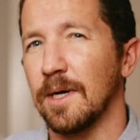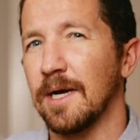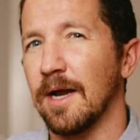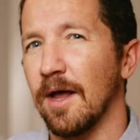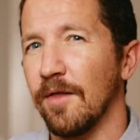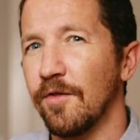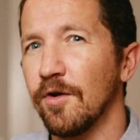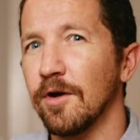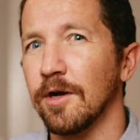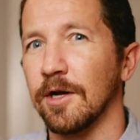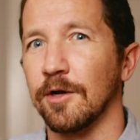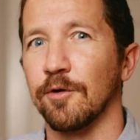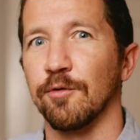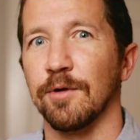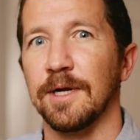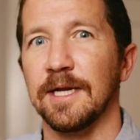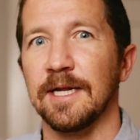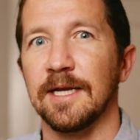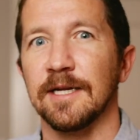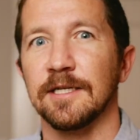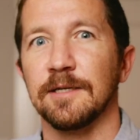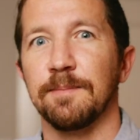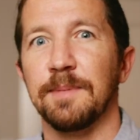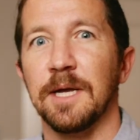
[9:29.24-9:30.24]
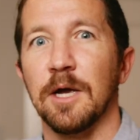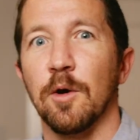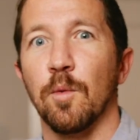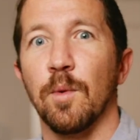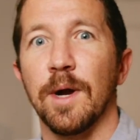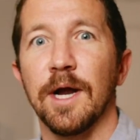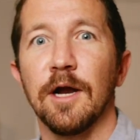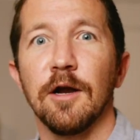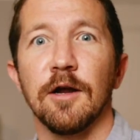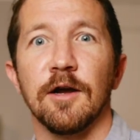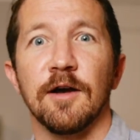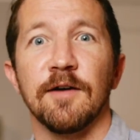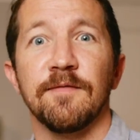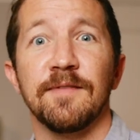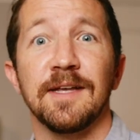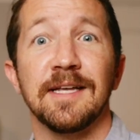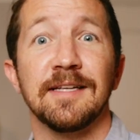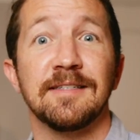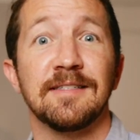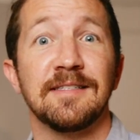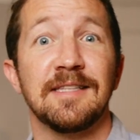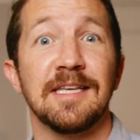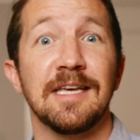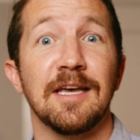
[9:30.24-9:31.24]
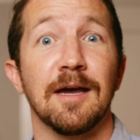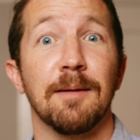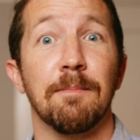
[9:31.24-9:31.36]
another ingredient to be aware of is the